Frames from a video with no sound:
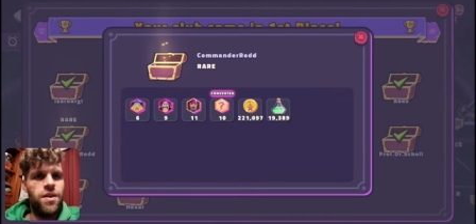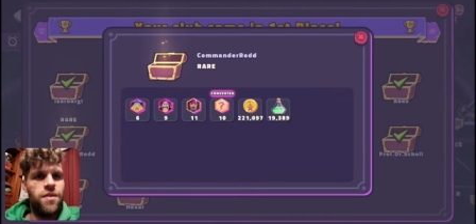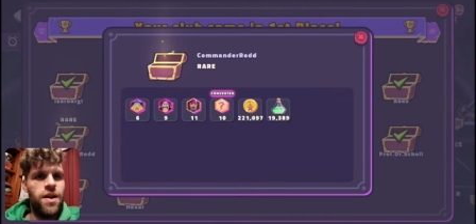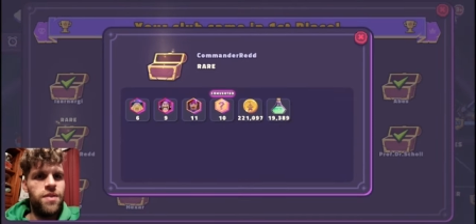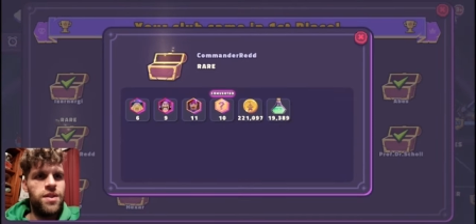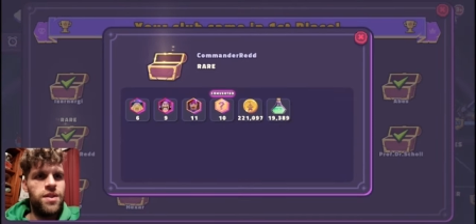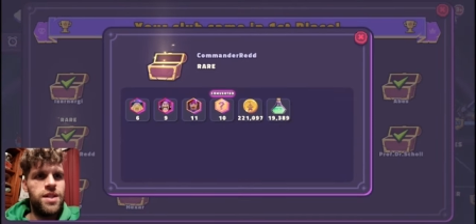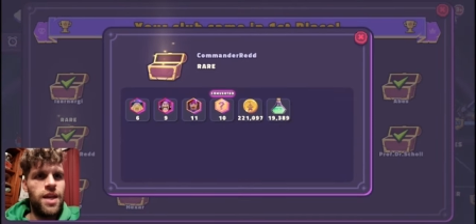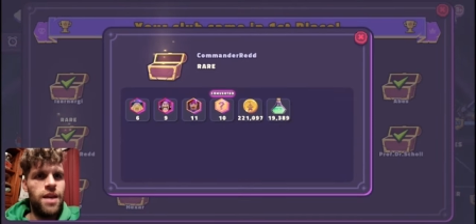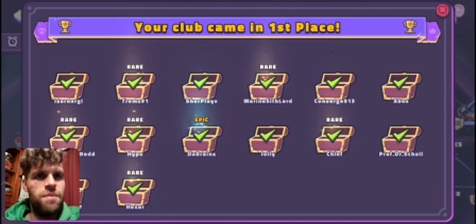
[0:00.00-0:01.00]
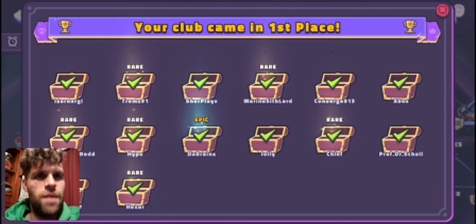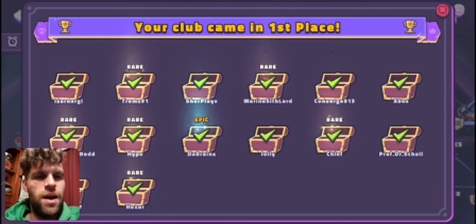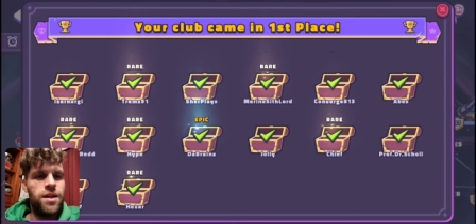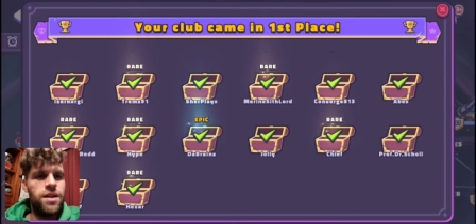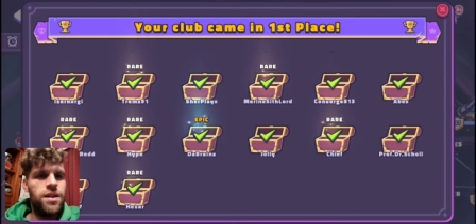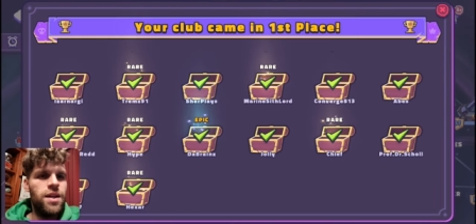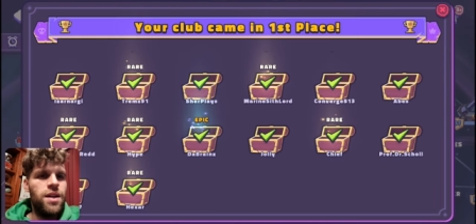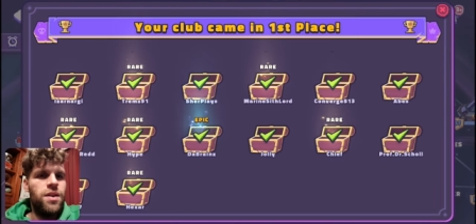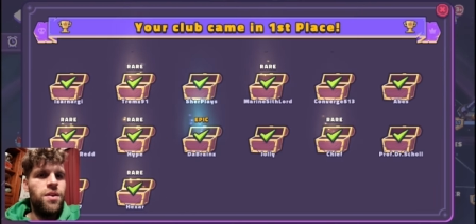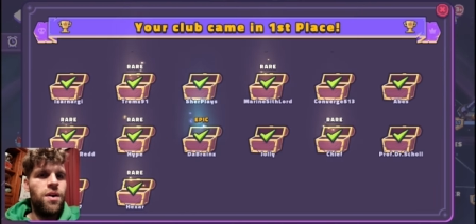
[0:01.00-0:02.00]
around the ten mark,
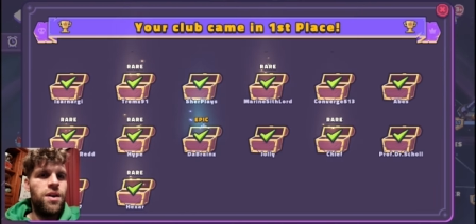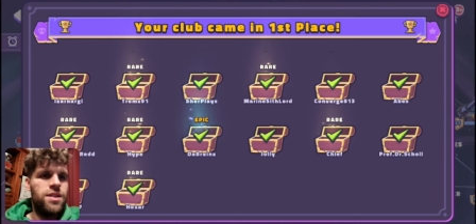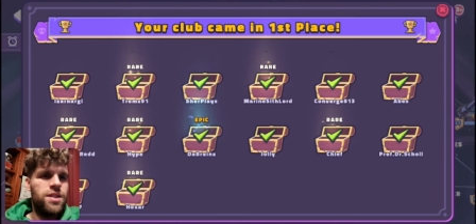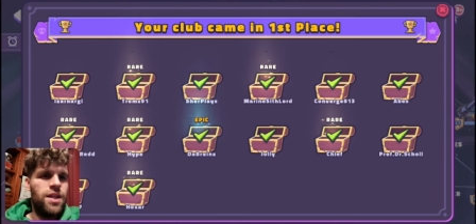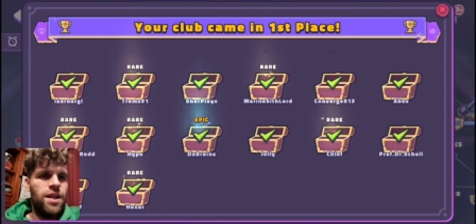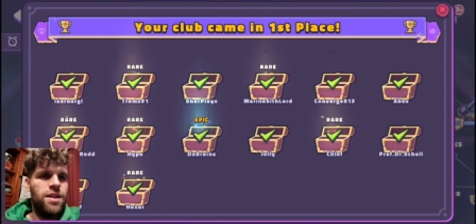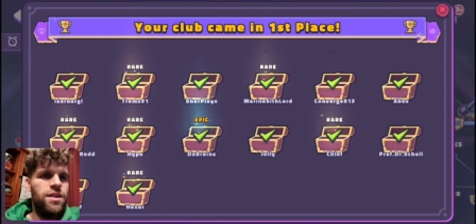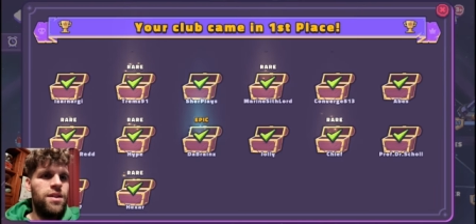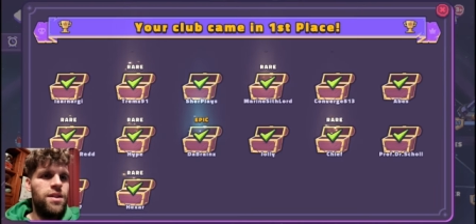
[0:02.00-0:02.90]
9, 10.